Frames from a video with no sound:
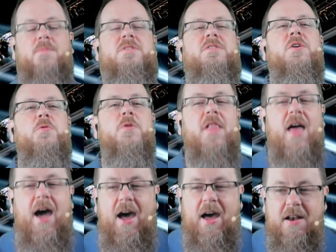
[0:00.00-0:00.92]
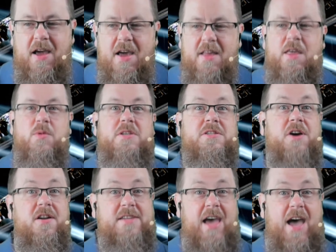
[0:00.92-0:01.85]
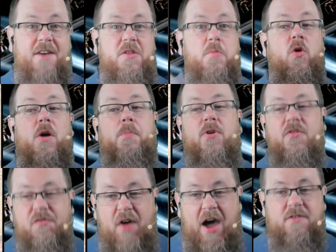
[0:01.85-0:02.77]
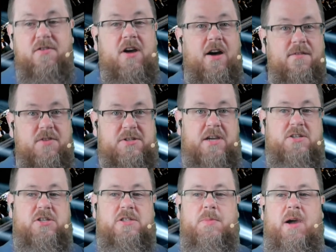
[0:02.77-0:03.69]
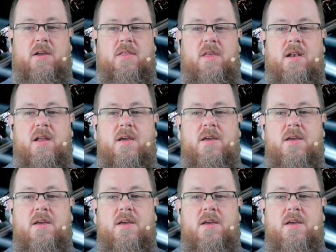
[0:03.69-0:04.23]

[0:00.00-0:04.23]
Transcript: I'm so glad that we started to have the more profound conversations back then.